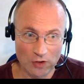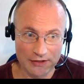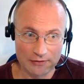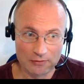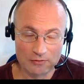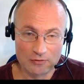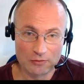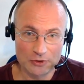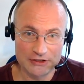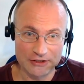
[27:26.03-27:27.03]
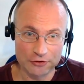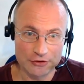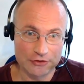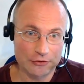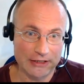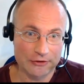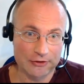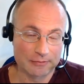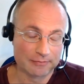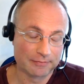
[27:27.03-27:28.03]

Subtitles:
one potential distractor.